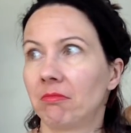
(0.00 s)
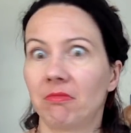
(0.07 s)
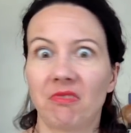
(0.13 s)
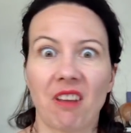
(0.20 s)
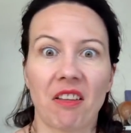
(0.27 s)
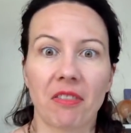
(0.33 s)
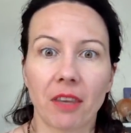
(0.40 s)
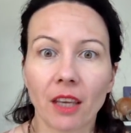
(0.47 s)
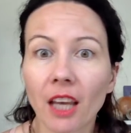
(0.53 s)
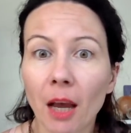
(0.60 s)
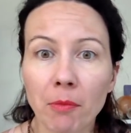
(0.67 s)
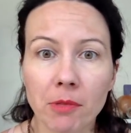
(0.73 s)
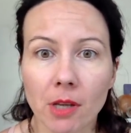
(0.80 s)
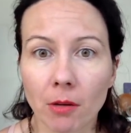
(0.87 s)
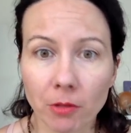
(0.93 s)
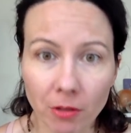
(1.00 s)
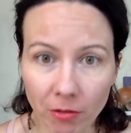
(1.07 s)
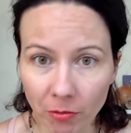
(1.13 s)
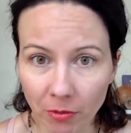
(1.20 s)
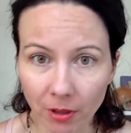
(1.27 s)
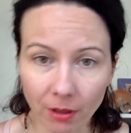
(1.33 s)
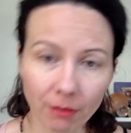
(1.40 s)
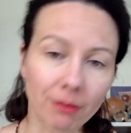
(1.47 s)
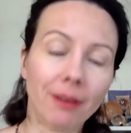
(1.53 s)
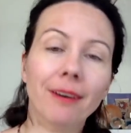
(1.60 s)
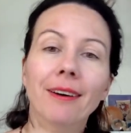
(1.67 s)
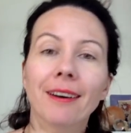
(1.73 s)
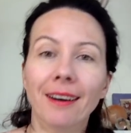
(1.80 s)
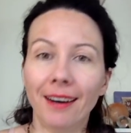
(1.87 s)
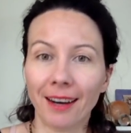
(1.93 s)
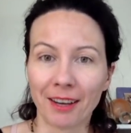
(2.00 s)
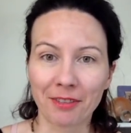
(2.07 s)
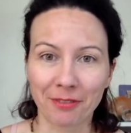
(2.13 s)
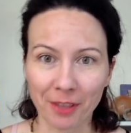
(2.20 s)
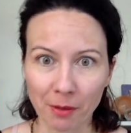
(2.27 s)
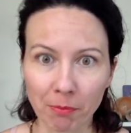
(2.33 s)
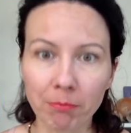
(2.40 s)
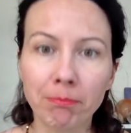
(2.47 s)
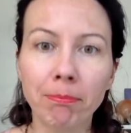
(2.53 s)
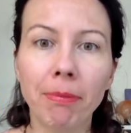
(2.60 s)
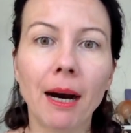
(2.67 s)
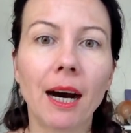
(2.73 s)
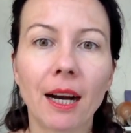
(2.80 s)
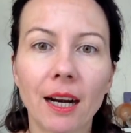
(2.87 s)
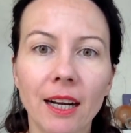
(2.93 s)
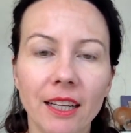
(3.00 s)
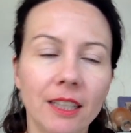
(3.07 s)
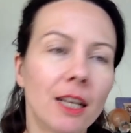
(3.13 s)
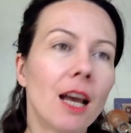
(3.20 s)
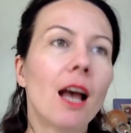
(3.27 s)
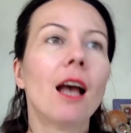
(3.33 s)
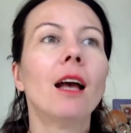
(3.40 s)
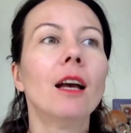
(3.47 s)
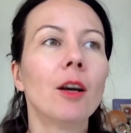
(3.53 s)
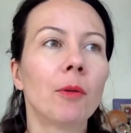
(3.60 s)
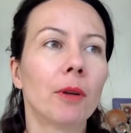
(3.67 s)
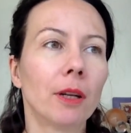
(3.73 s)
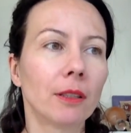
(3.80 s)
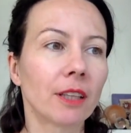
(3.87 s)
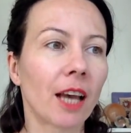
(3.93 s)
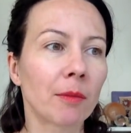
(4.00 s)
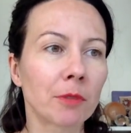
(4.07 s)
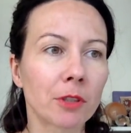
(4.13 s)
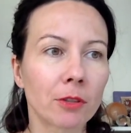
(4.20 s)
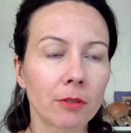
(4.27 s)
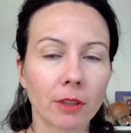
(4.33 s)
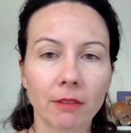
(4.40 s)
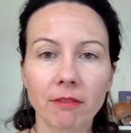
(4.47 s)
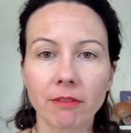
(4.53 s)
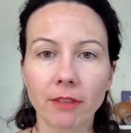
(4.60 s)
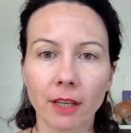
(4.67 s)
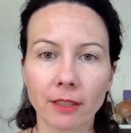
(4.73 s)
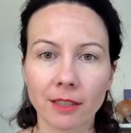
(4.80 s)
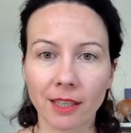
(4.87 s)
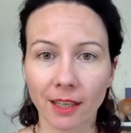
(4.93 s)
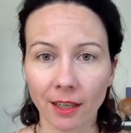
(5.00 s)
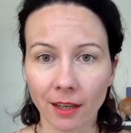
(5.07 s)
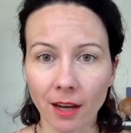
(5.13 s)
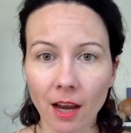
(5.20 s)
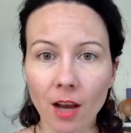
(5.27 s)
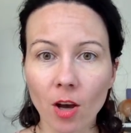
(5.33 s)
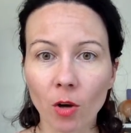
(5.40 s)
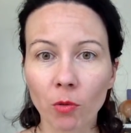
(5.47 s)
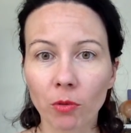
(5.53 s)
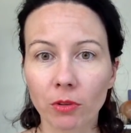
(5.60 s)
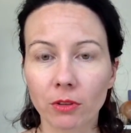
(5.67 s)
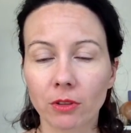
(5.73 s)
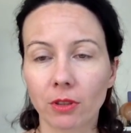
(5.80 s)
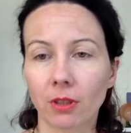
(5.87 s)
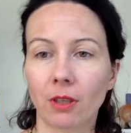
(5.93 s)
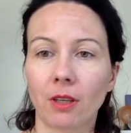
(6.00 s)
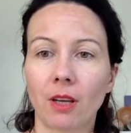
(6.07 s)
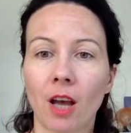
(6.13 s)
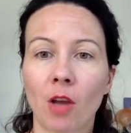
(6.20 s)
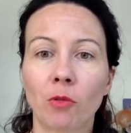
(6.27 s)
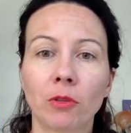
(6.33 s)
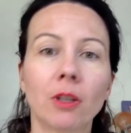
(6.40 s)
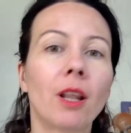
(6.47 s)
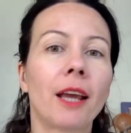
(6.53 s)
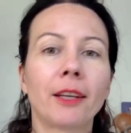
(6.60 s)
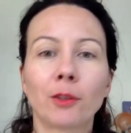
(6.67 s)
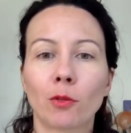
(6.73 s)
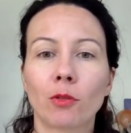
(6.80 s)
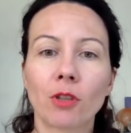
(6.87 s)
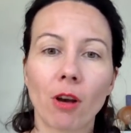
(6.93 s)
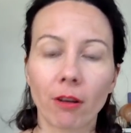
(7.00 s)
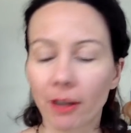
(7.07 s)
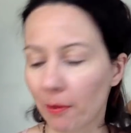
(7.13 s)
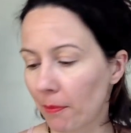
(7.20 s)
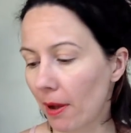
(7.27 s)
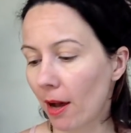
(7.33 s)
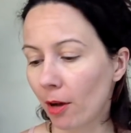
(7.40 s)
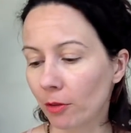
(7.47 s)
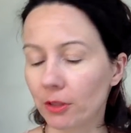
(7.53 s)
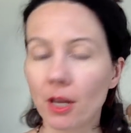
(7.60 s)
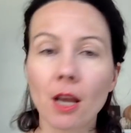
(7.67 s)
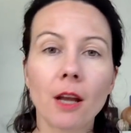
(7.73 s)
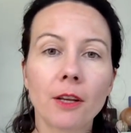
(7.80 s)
nothing comes out of me. I feel barren when it comes to inventing what I would like to talk about.